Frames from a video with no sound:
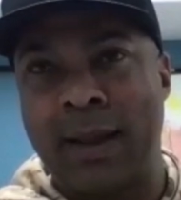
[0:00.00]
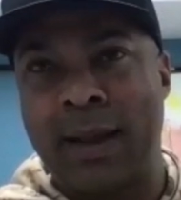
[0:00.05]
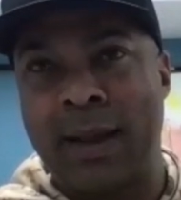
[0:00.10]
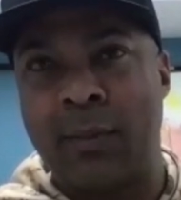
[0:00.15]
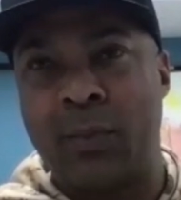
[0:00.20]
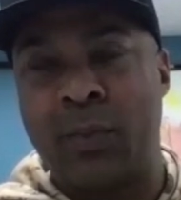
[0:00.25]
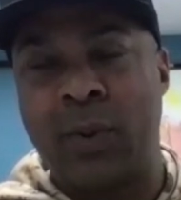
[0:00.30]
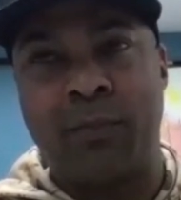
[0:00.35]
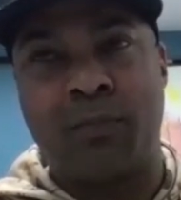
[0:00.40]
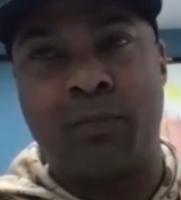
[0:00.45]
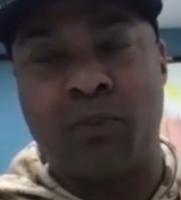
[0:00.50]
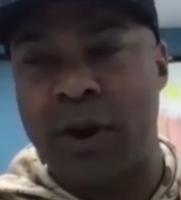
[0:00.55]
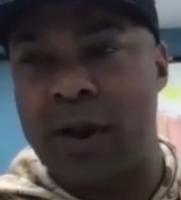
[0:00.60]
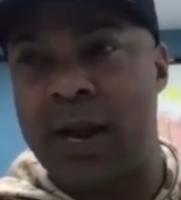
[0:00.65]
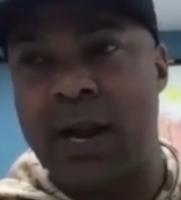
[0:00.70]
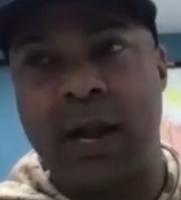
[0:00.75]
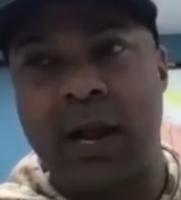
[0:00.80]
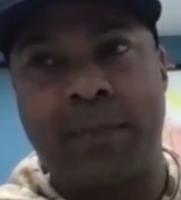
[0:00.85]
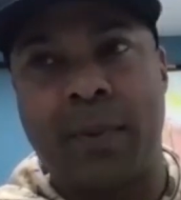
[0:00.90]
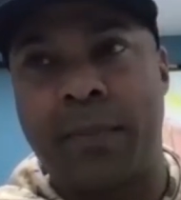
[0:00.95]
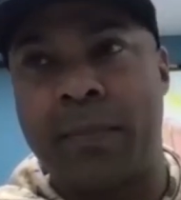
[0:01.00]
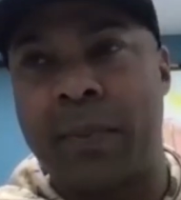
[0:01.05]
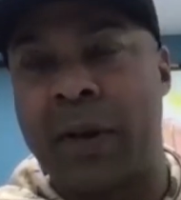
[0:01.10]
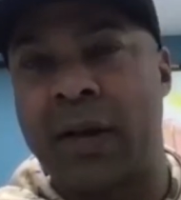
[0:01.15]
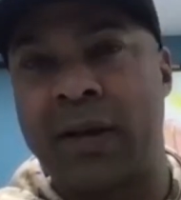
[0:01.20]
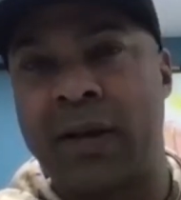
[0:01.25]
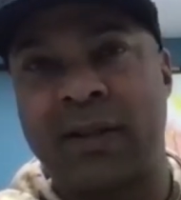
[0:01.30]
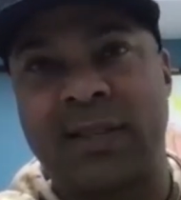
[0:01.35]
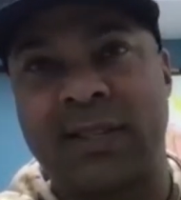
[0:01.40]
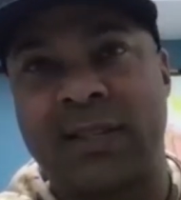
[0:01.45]
We printed up a
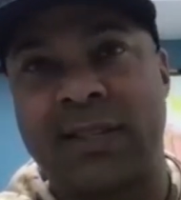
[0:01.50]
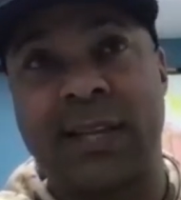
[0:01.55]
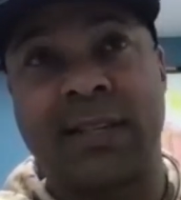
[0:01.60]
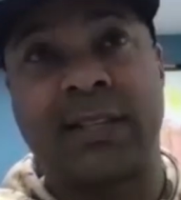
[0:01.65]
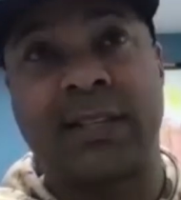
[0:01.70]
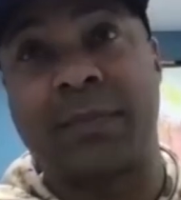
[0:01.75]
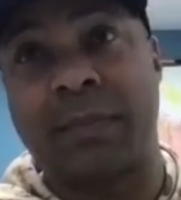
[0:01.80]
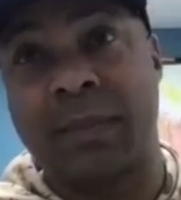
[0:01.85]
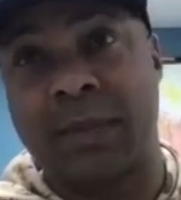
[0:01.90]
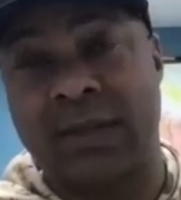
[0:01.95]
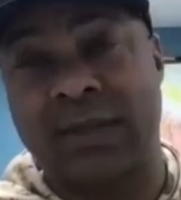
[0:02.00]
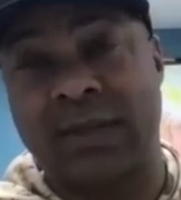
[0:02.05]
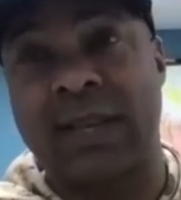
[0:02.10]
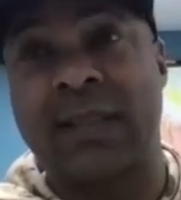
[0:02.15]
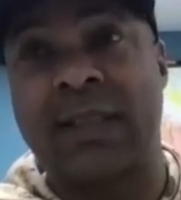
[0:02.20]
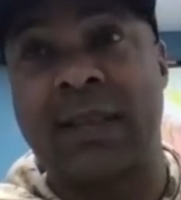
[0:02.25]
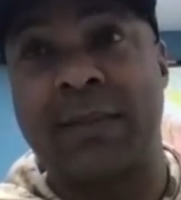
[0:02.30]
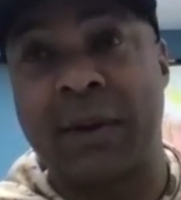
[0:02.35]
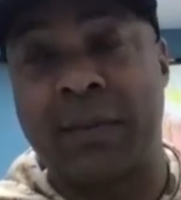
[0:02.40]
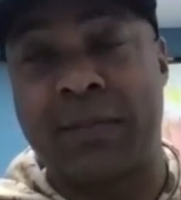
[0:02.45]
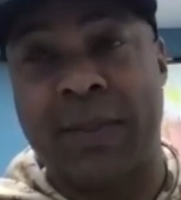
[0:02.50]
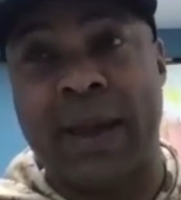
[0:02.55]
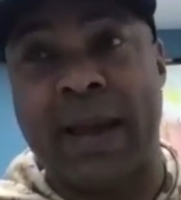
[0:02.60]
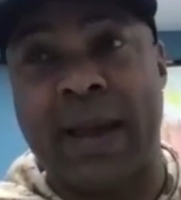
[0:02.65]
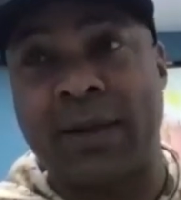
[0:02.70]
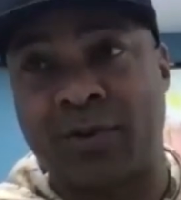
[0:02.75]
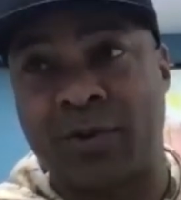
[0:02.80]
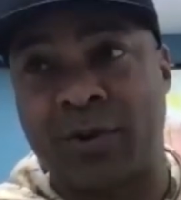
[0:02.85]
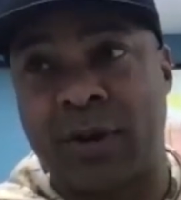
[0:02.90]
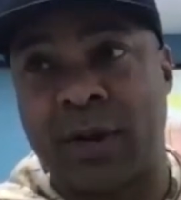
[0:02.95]
bunch, sent them to
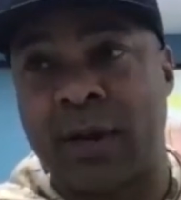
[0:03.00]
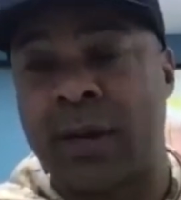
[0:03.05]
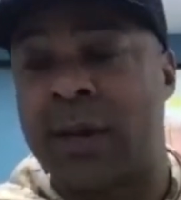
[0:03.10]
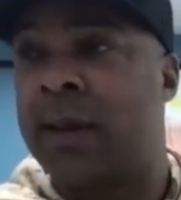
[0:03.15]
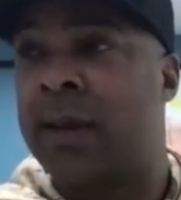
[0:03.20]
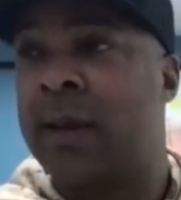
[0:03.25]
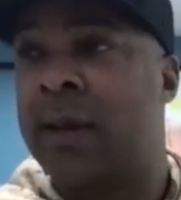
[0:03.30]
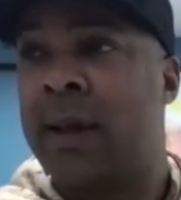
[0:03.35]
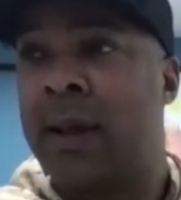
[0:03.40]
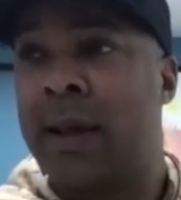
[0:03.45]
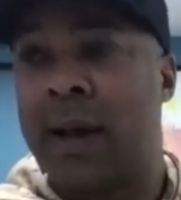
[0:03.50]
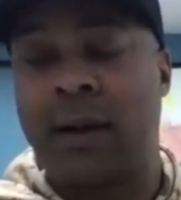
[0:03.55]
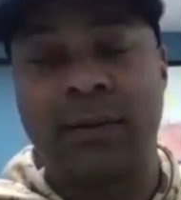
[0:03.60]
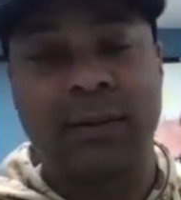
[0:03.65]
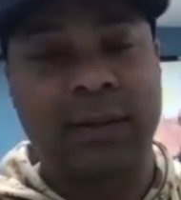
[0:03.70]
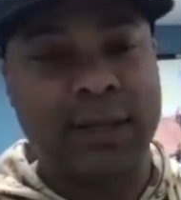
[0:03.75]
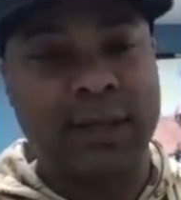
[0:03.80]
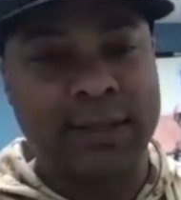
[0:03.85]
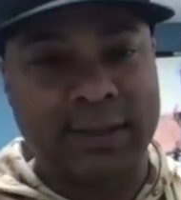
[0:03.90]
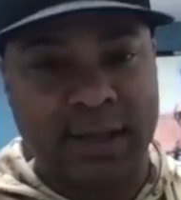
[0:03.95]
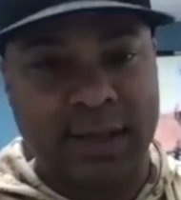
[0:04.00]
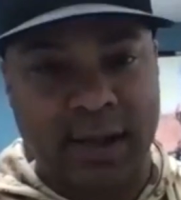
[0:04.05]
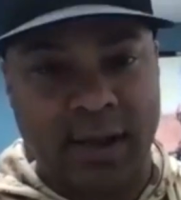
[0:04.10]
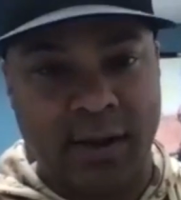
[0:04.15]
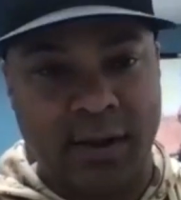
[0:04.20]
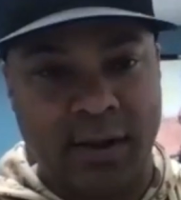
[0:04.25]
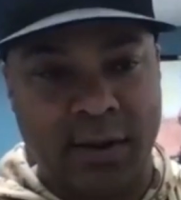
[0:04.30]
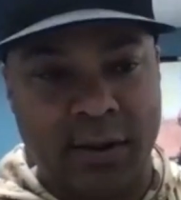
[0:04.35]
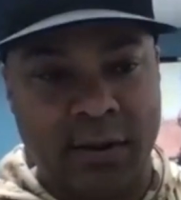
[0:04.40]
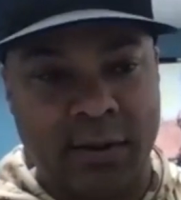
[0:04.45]
Patrick out in Lake
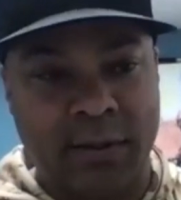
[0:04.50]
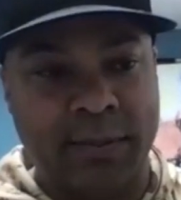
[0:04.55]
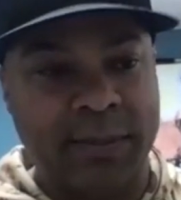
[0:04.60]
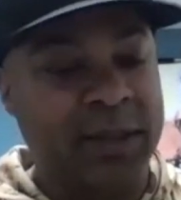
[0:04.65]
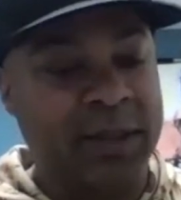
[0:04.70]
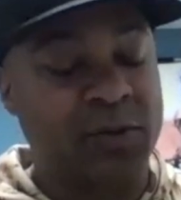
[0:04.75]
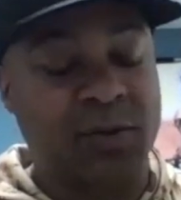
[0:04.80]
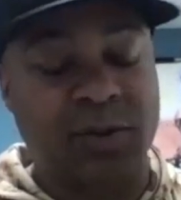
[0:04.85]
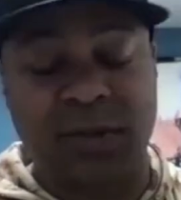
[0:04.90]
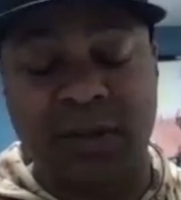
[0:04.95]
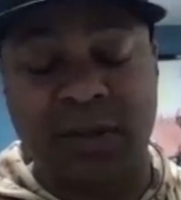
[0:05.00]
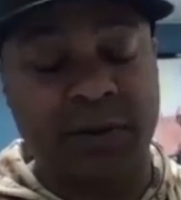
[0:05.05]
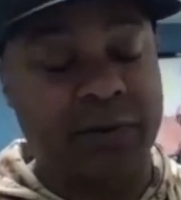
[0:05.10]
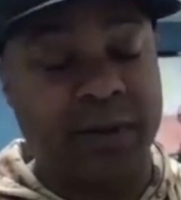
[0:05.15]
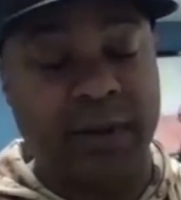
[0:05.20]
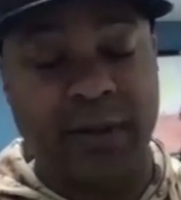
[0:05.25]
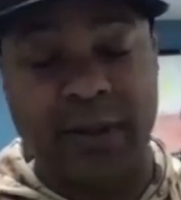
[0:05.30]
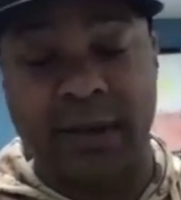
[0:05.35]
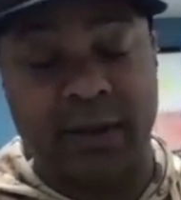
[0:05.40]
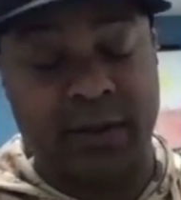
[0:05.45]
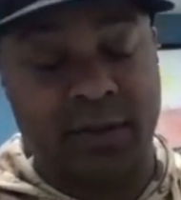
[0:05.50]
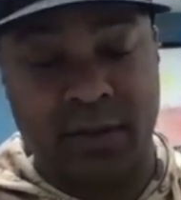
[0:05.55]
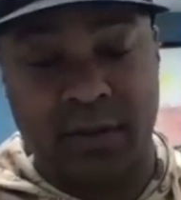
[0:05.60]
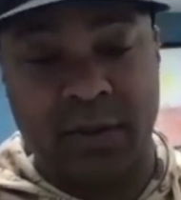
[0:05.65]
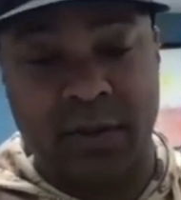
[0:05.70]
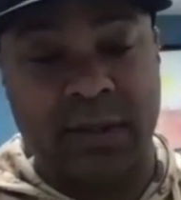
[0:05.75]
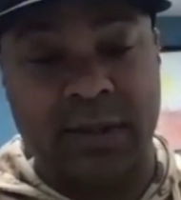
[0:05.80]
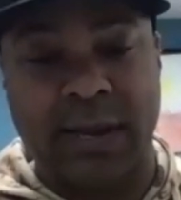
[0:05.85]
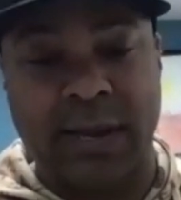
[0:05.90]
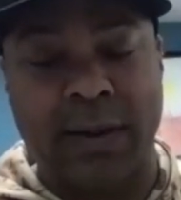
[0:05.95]
Tahoe. I mean, this was literally like a
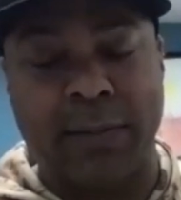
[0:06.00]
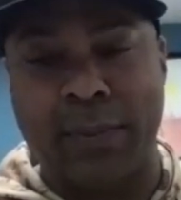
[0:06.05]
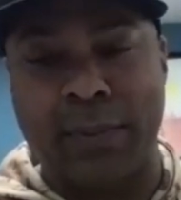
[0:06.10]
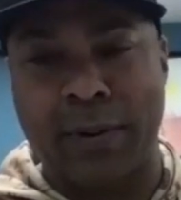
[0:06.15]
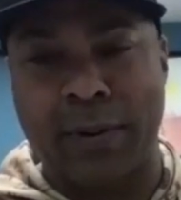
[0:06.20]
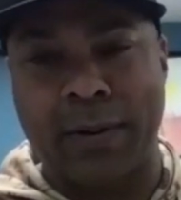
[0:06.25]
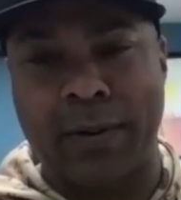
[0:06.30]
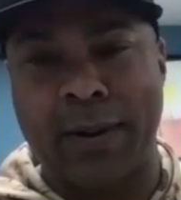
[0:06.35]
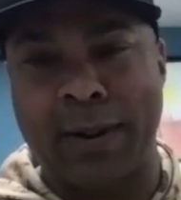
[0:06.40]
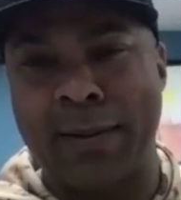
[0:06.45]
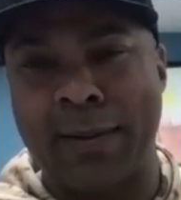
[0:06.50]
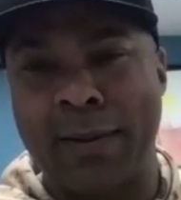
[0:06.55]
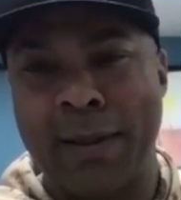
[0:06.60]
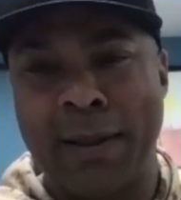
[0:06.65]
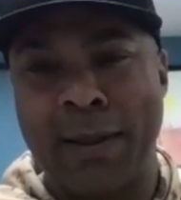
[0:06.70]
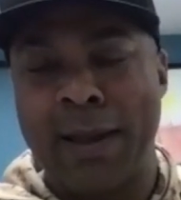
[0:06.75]
2-week time period.